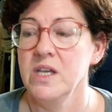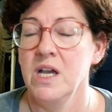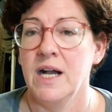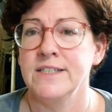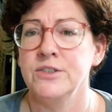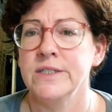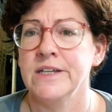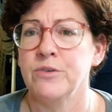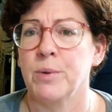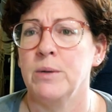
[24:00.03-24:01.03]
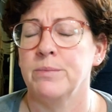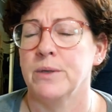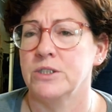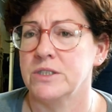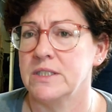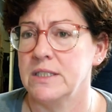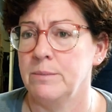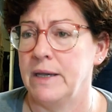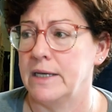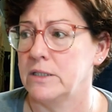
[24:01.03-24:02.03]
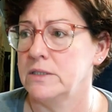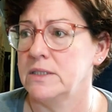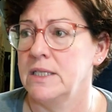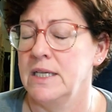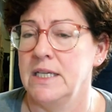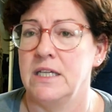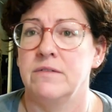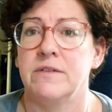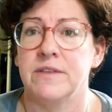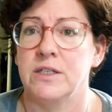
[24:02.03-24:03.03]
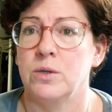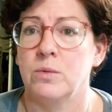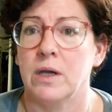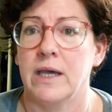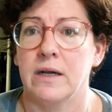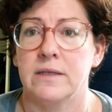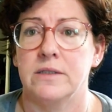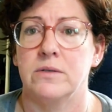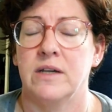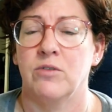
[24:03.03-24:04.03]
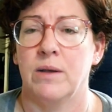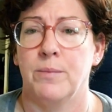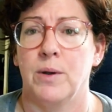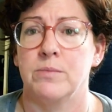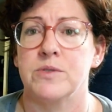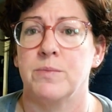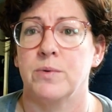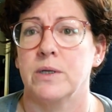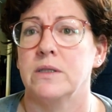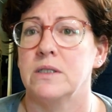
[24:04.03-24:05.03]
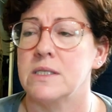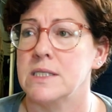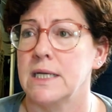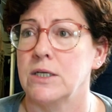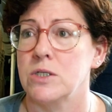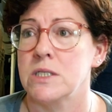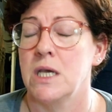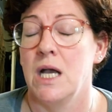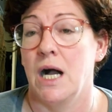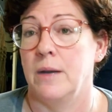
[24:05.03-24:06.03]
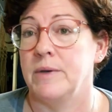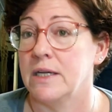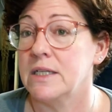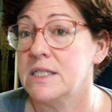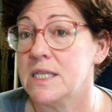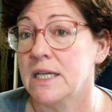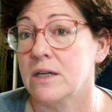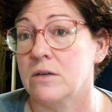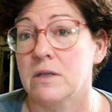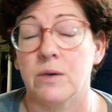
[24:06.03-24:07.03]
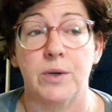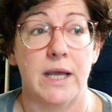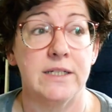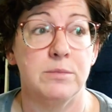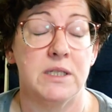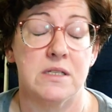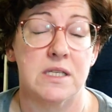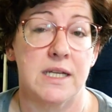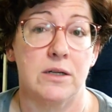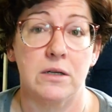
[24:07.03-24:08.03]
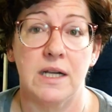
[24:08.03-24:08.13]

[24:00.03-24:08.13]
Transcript: I do not have a problem purchasing the patterns. Even if they don't work out, I don't have a problem supporting the designers. I'm not a designer. I would like to be a designer.